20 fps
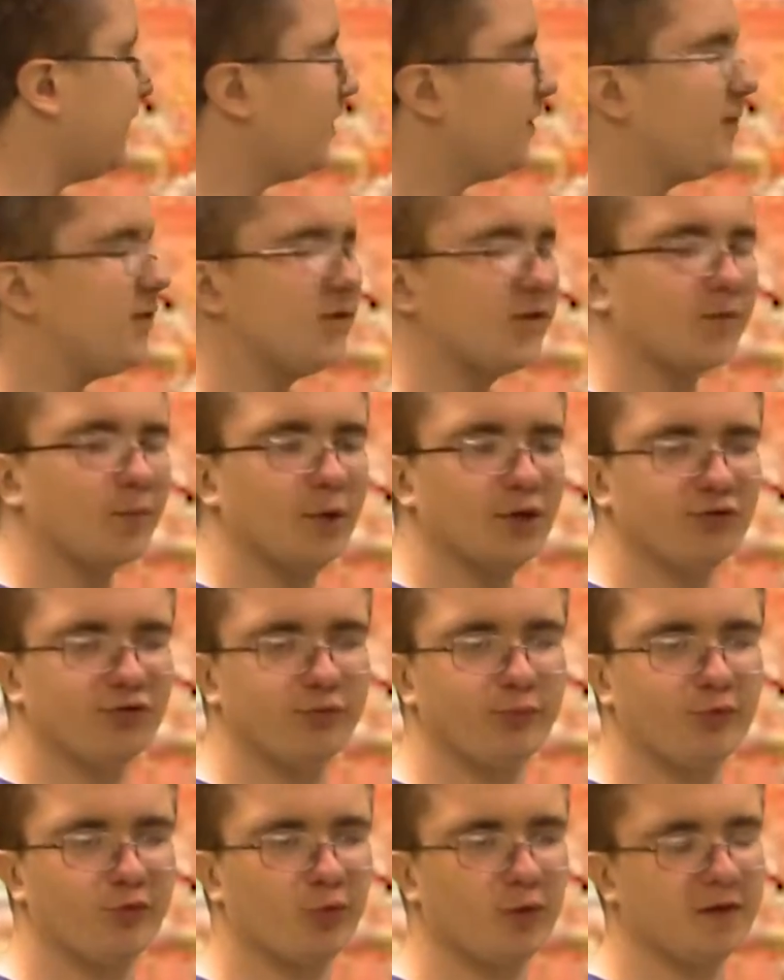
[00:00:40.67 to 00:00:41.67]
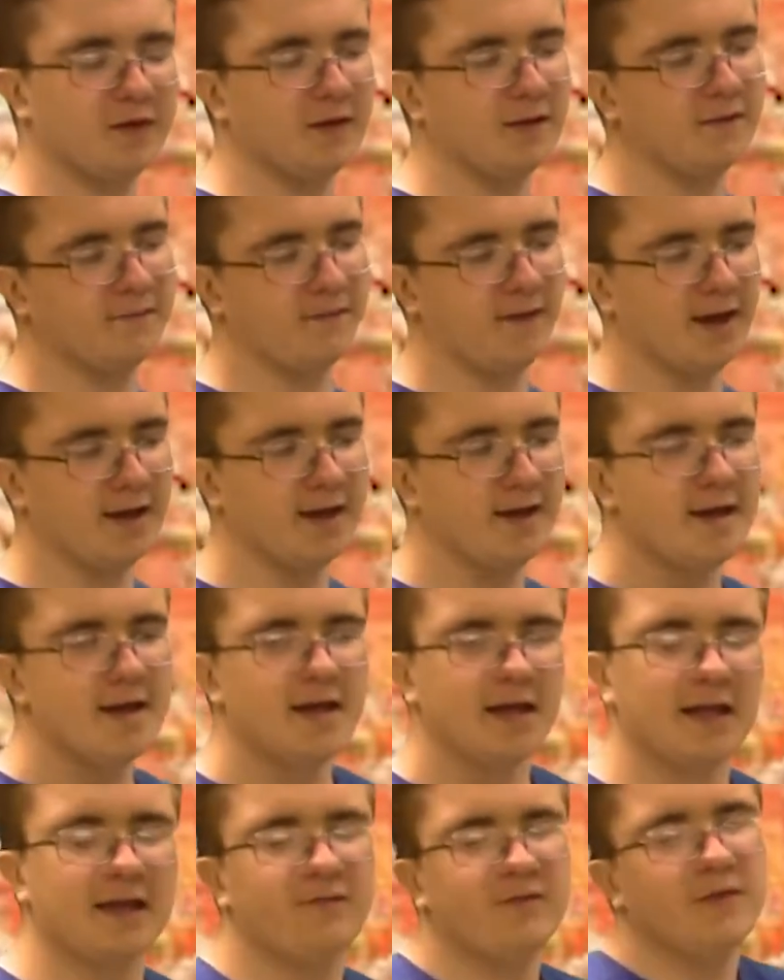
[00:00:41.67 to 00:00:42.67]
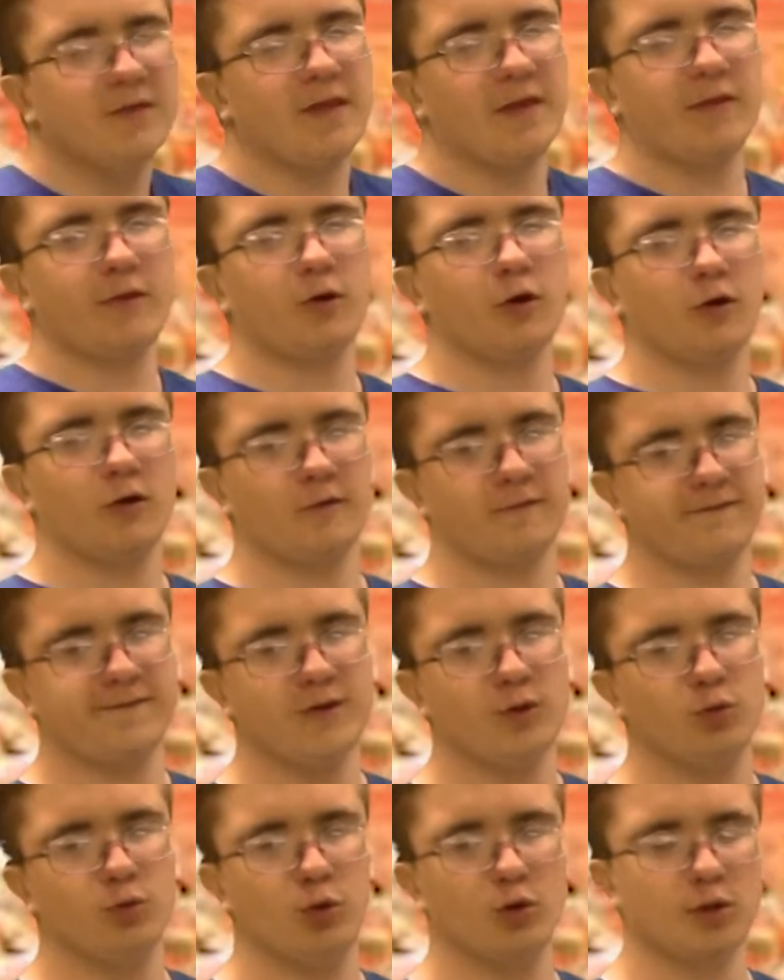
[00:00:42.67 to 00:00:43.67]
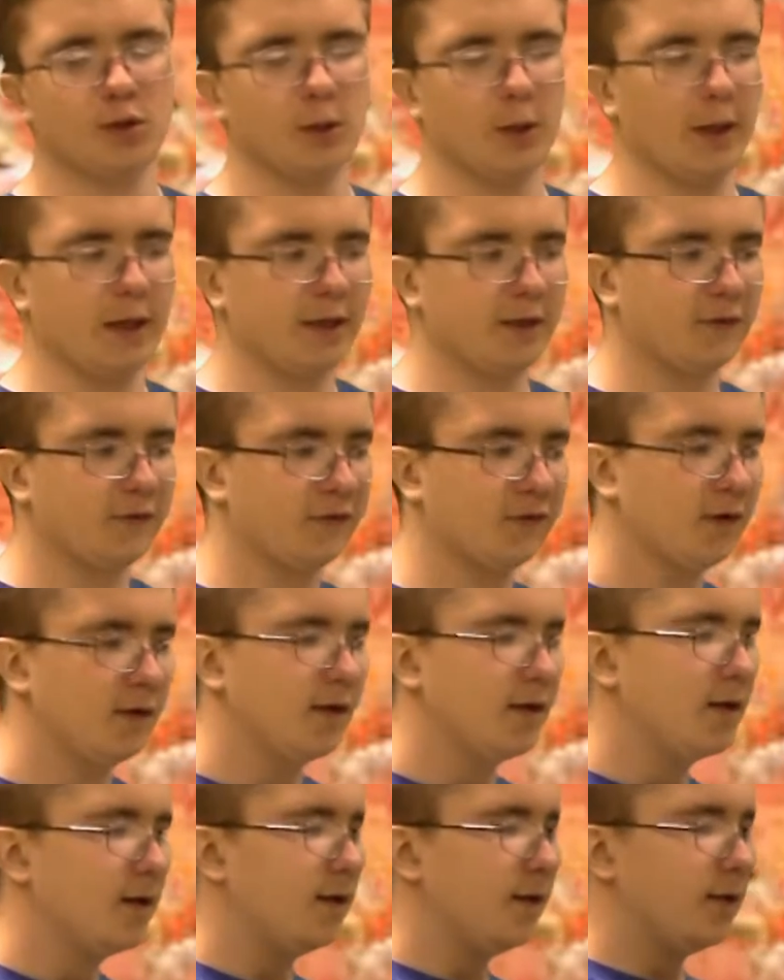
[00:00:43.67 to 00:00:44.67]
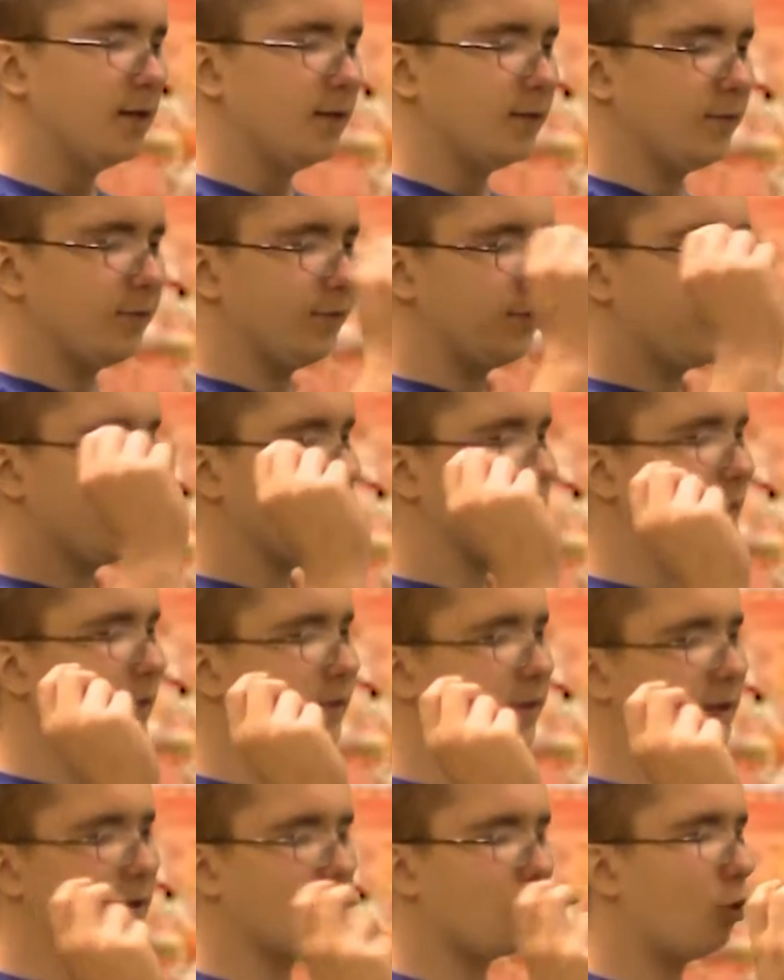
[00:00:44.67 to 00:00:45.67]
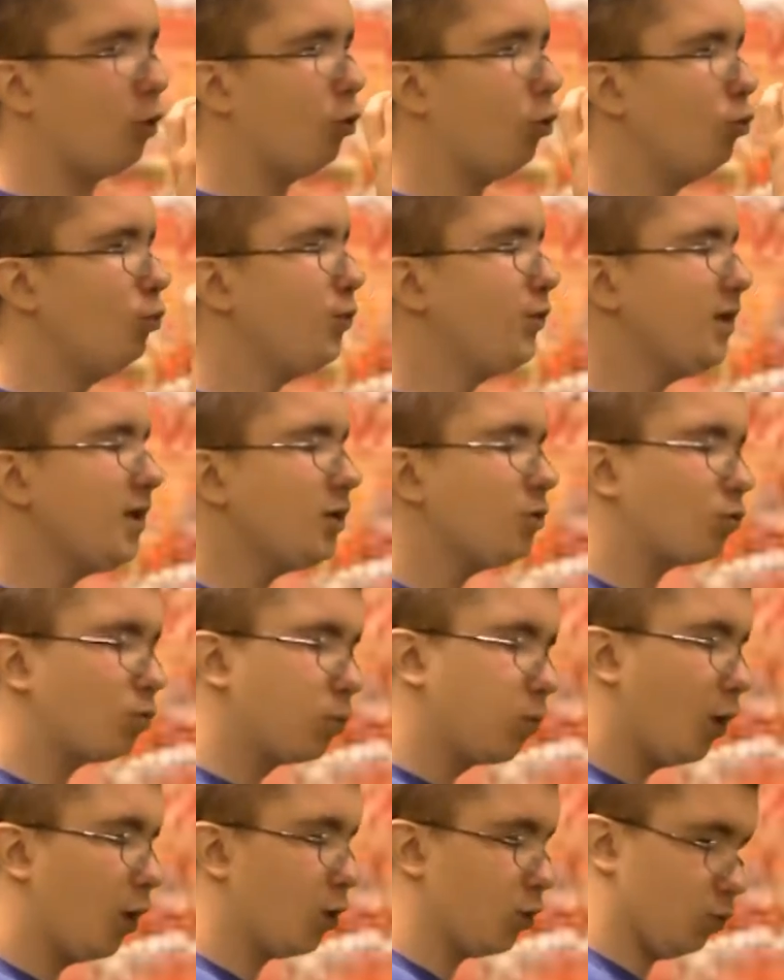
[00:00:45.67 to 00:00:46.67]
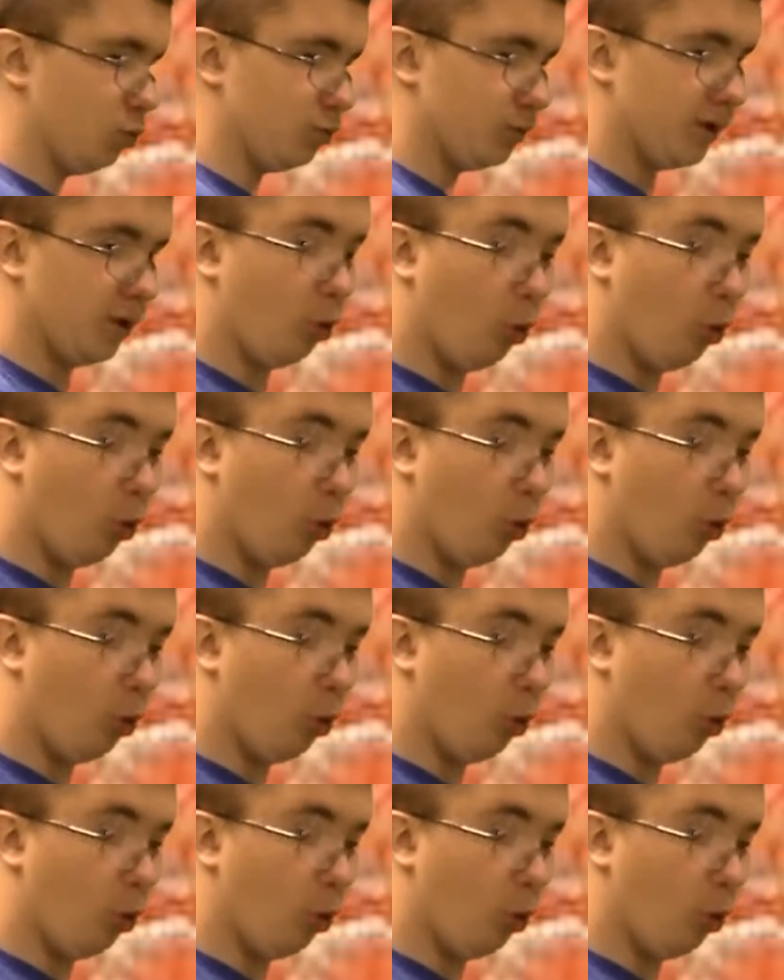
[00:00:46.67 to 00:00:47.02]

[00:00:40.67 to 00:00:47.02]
easiest mushrooms to identify, given that there are a few lookalikes. They only grow